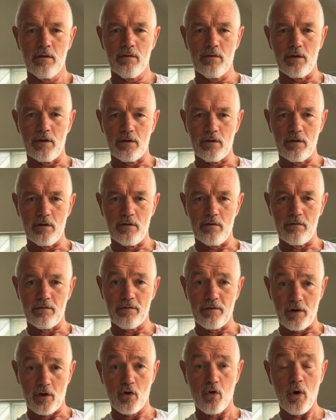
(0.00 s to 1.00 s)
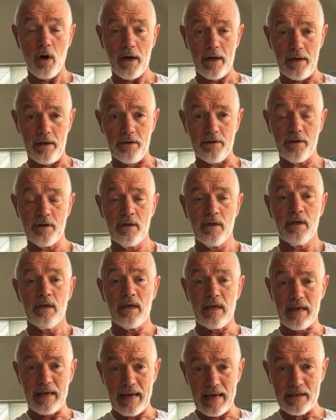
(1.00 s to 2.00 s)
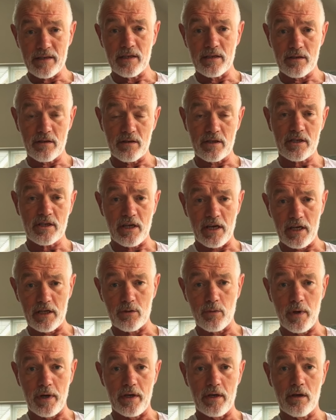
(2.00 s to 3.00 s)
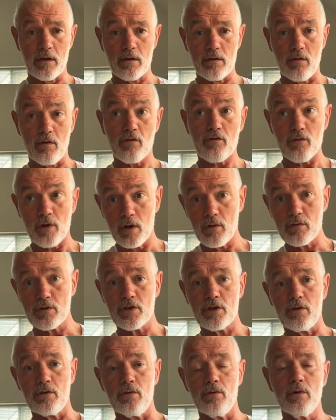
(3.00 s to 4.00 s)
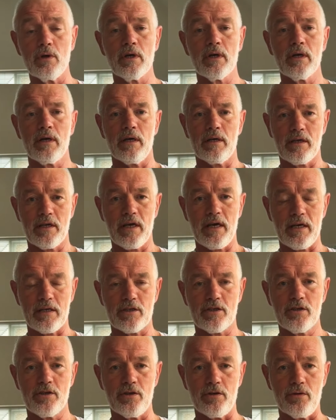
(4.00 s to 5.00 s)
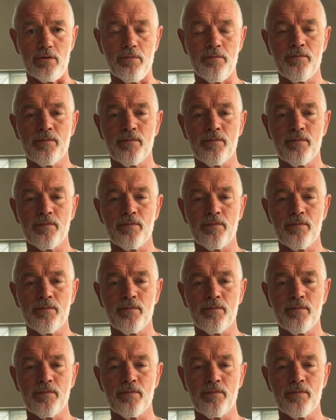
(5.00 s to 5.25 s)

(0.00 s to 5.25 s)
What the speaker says: that you've acquired in getting to the stage where you can throw to and catch to.